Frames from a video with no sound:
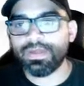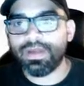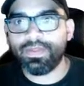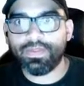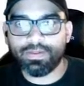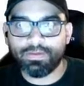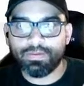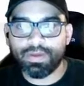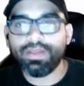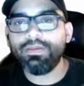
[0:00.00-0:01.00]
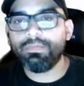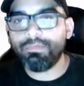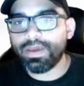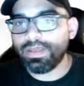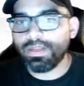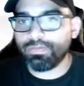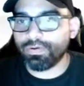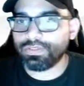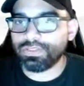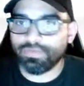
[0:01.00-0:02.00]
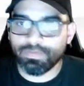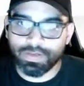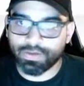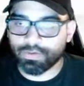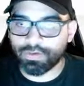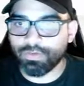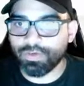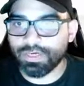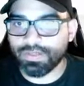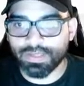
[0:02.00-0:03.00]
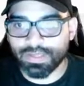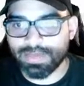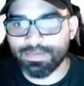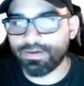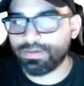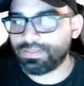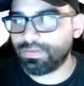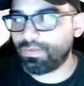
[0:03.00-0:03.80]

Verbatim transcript: and then any person of the medical community that came out and said,